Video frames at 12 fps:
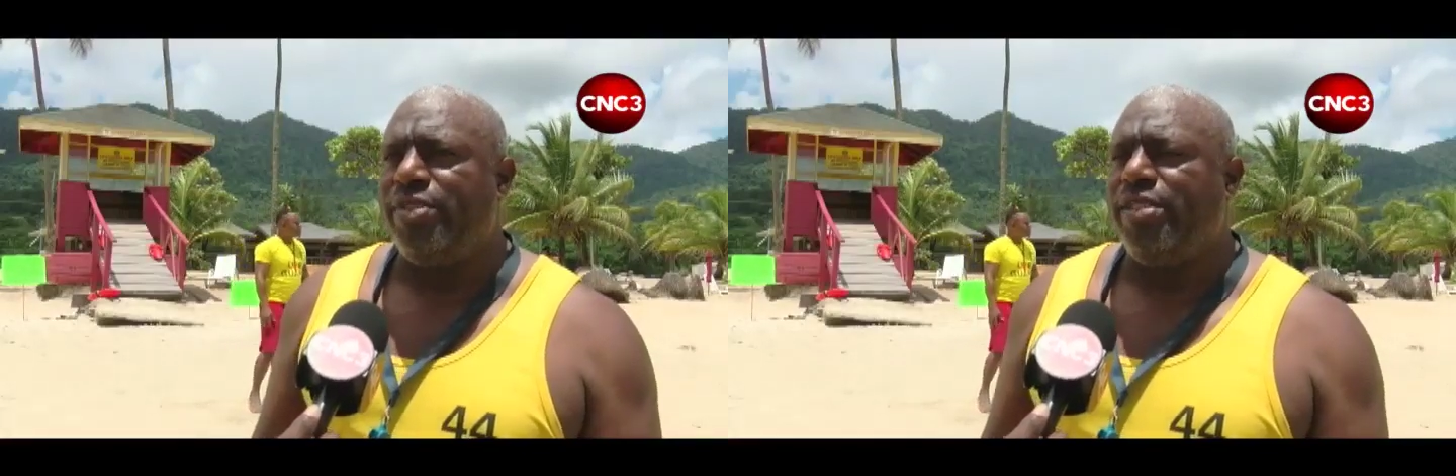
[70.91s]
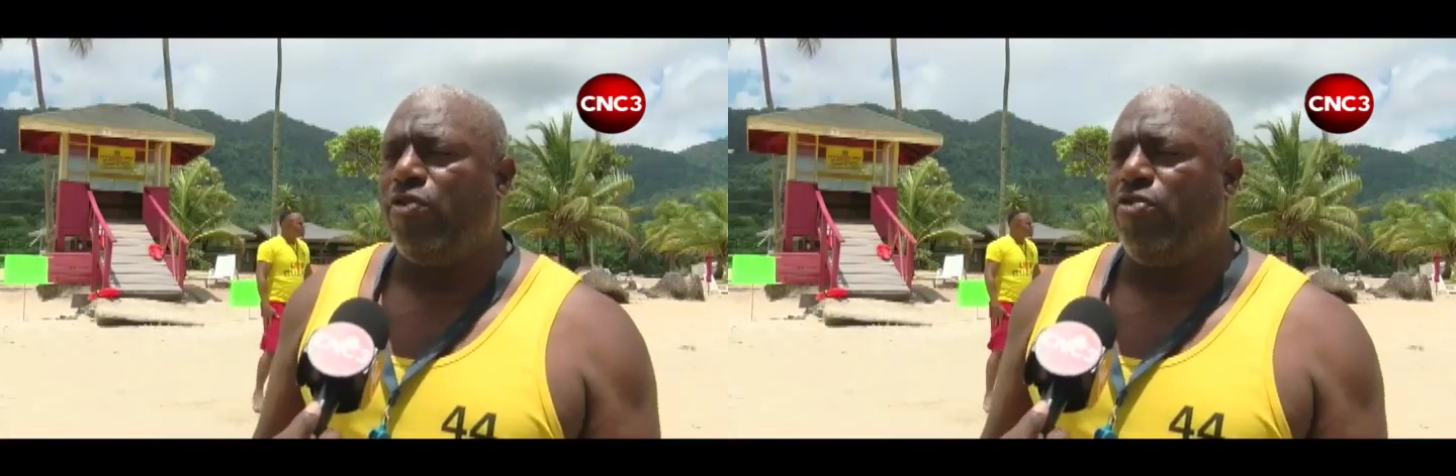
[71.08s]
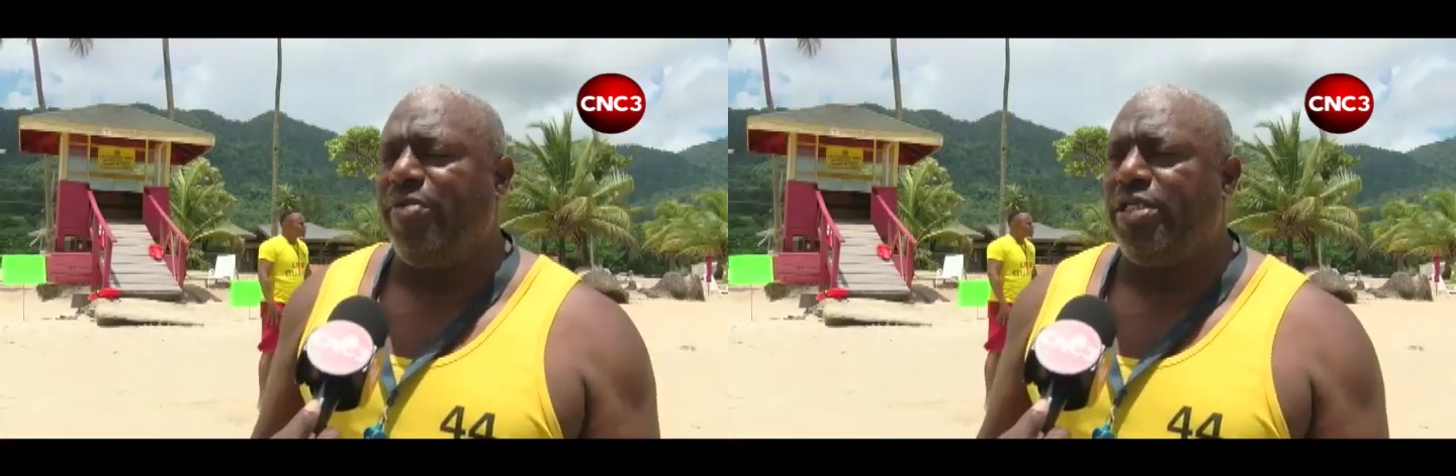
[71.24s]

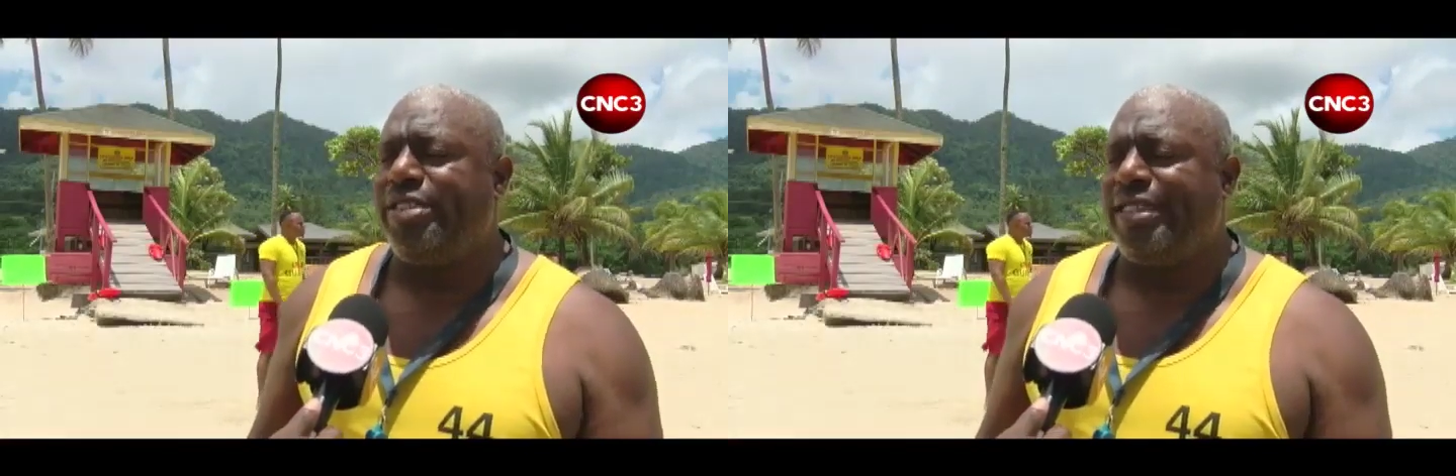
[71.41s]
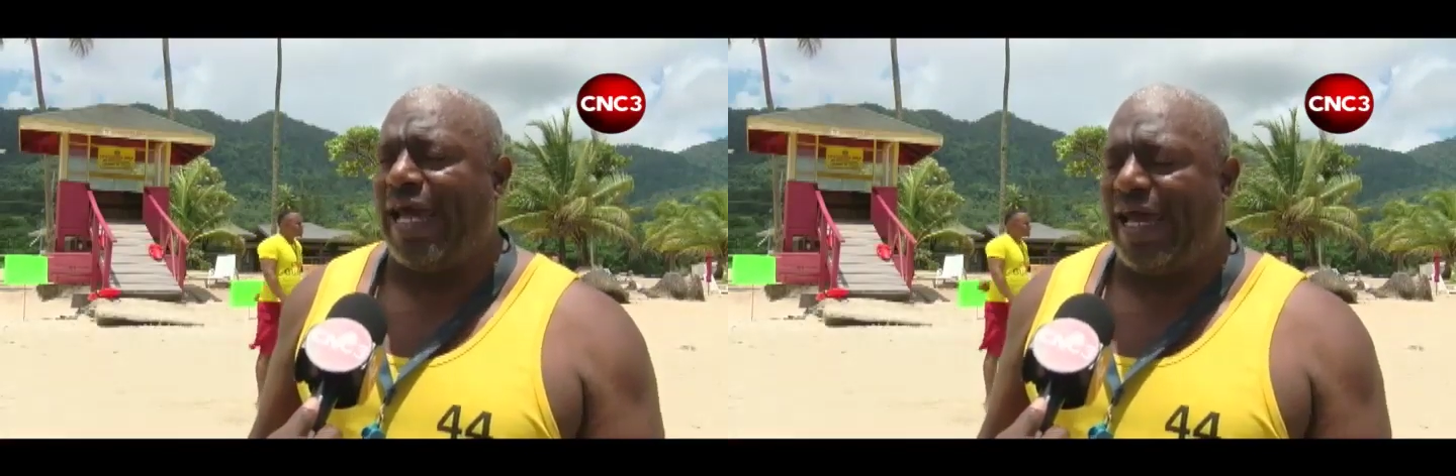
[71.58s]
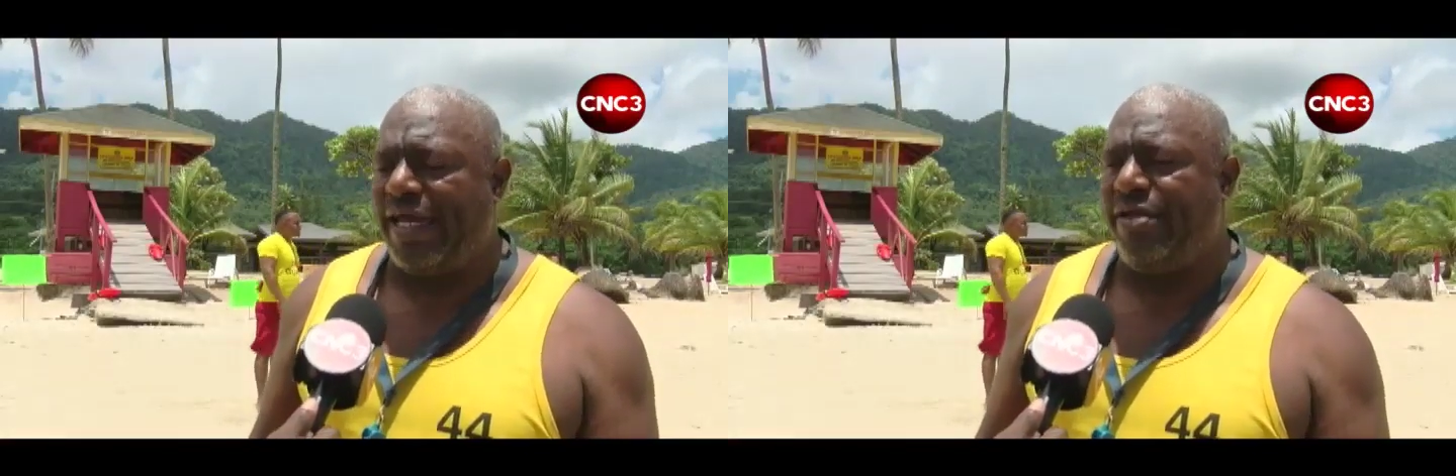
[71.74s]
they will be
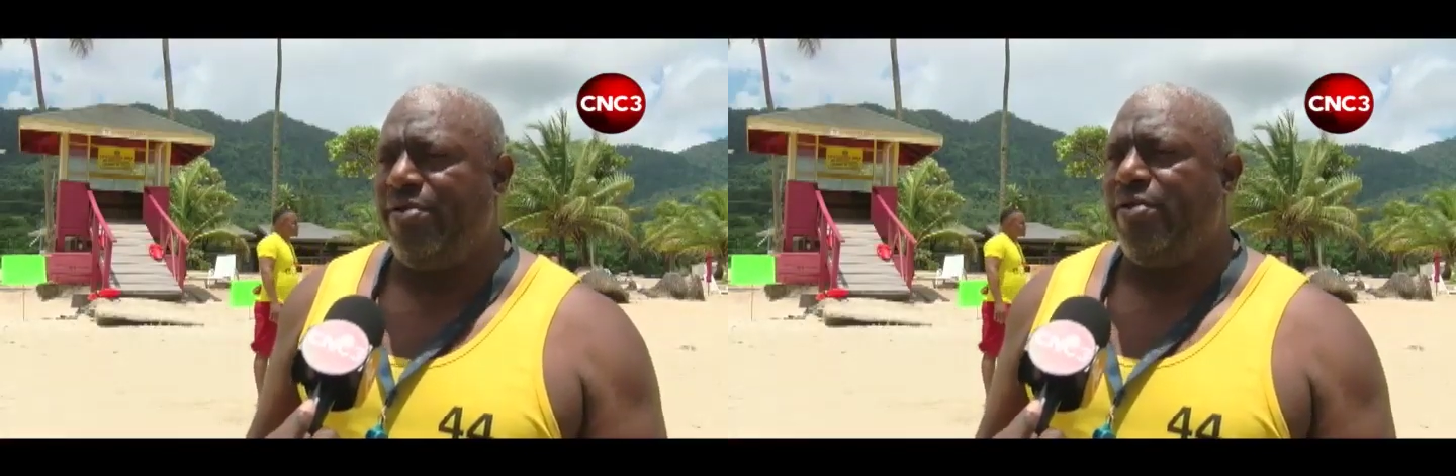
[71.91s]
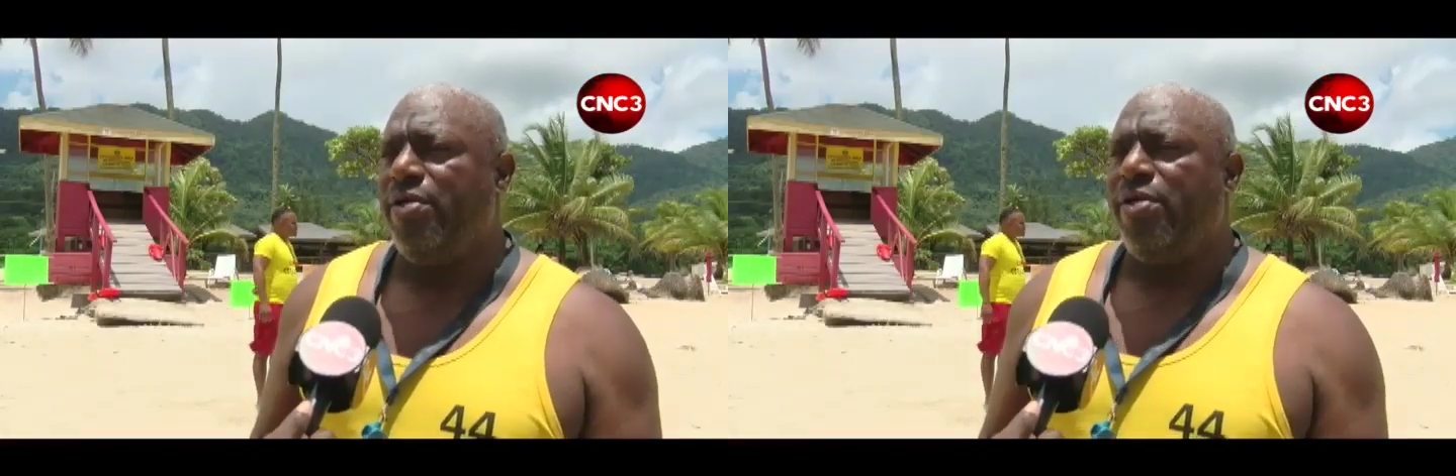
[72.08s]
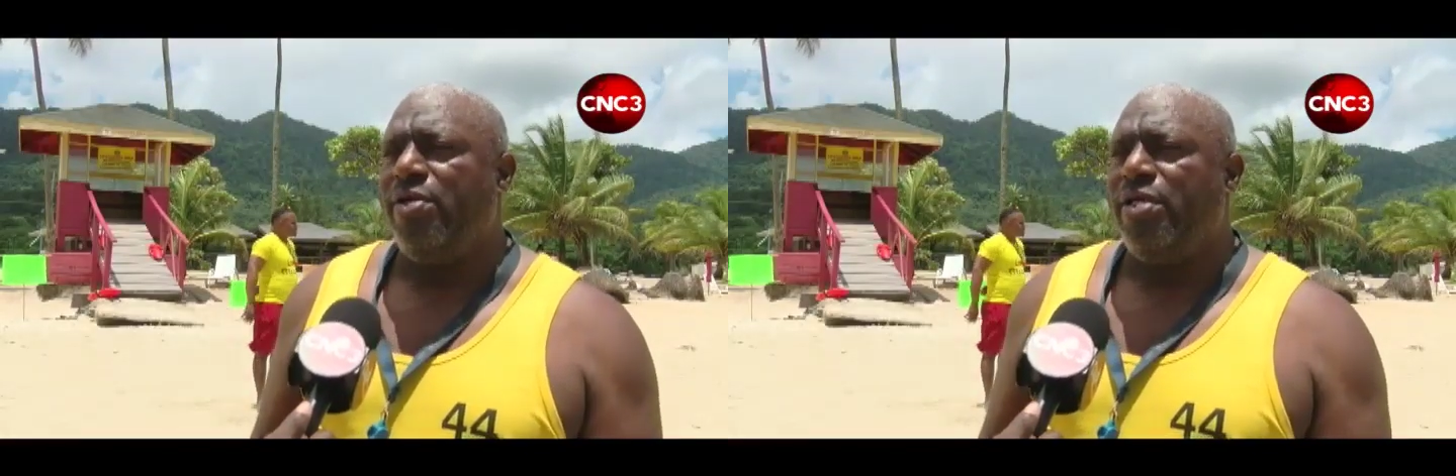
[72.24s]
charged
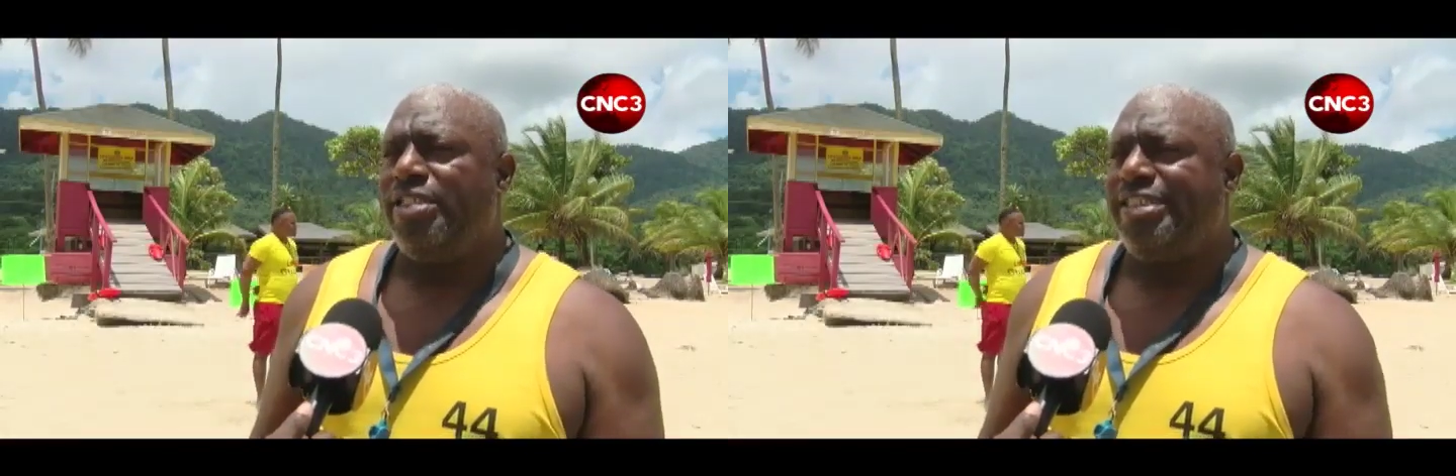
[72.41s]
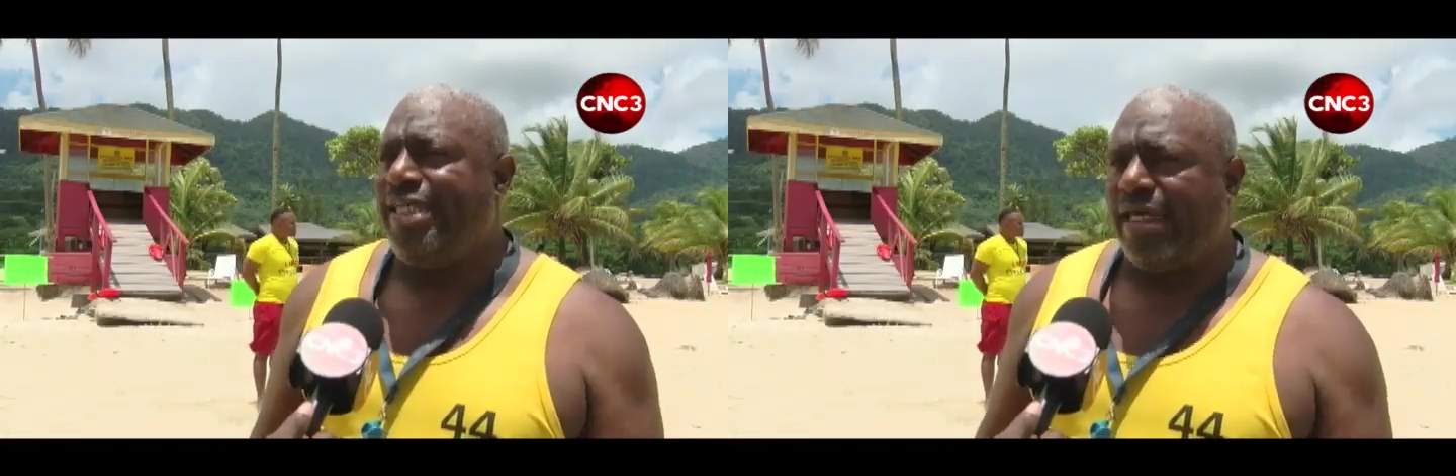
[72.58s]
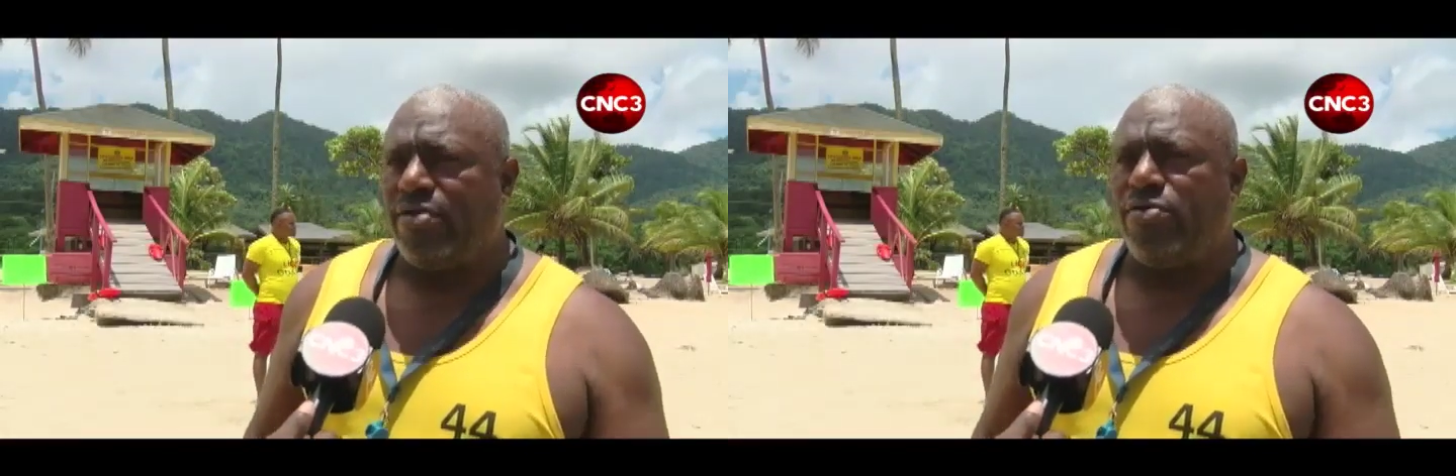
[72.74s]

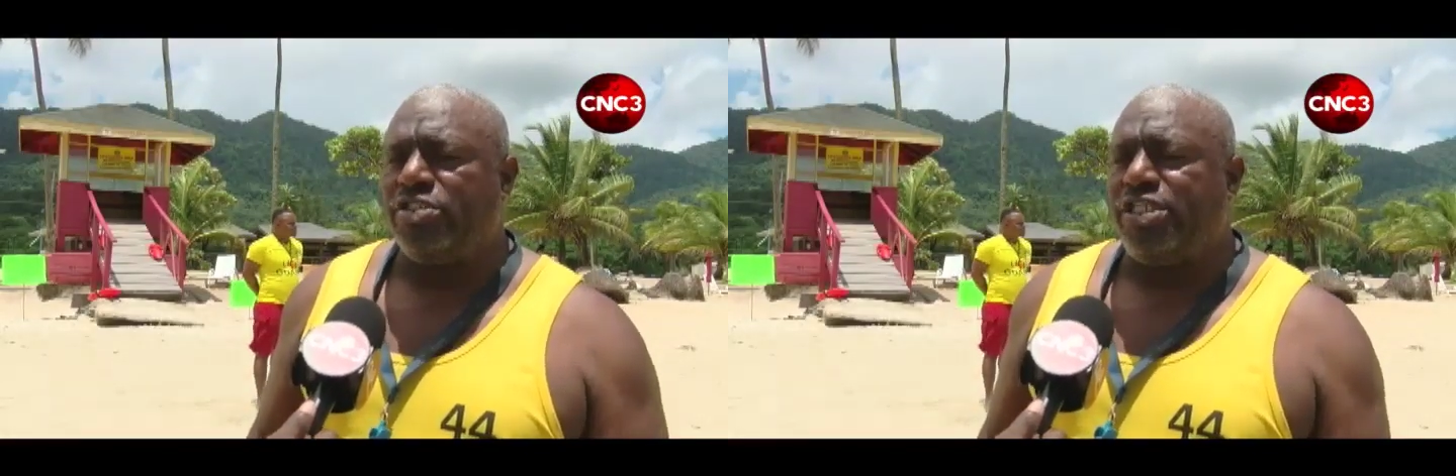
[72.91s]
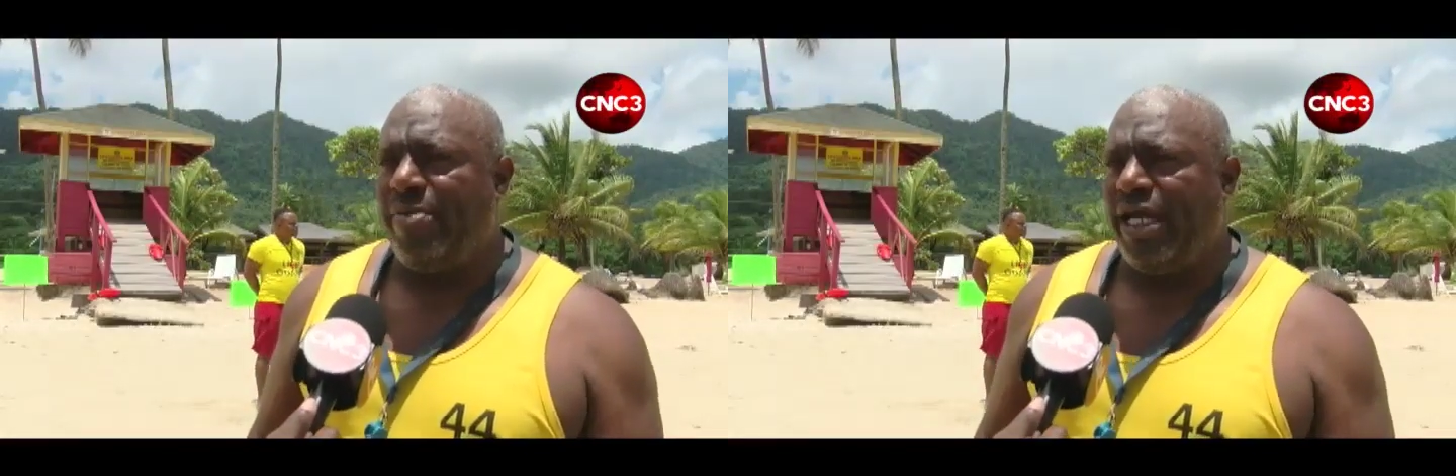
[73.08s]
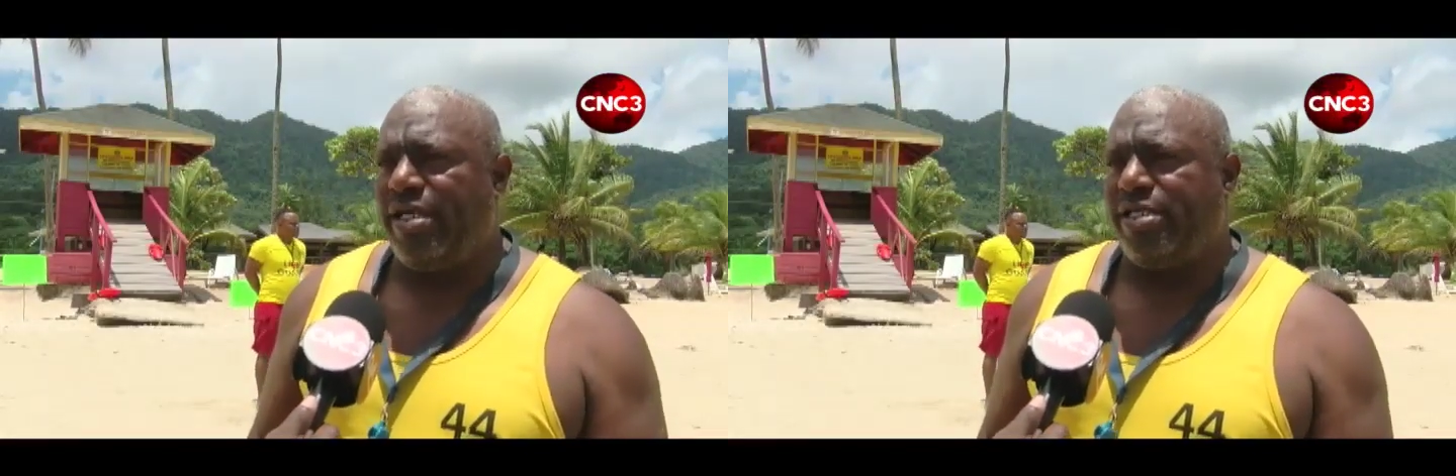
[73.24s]
sick or
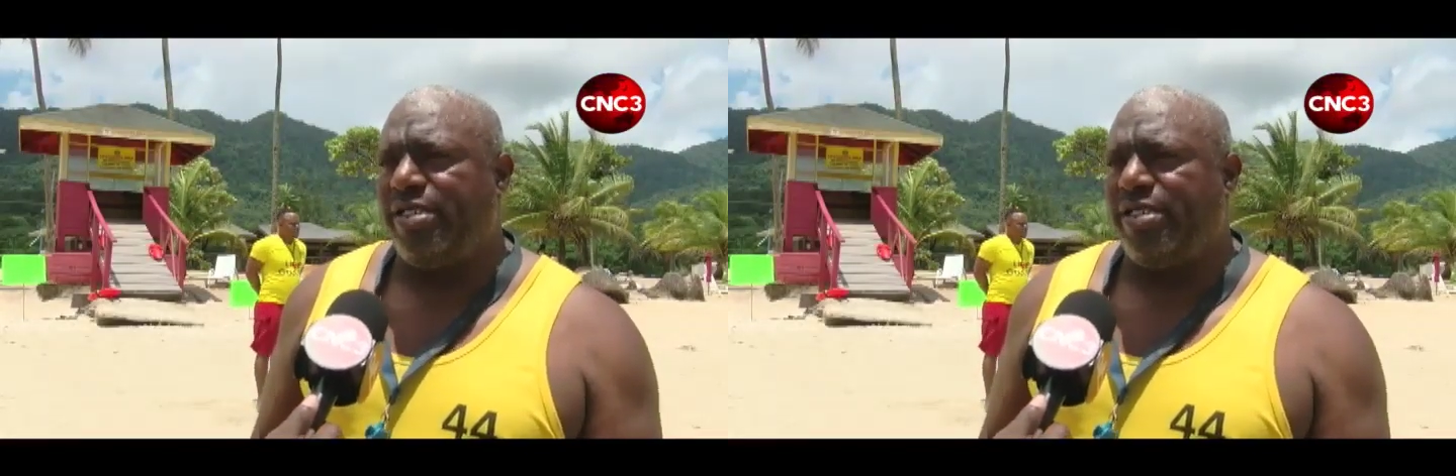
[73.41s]
some kind of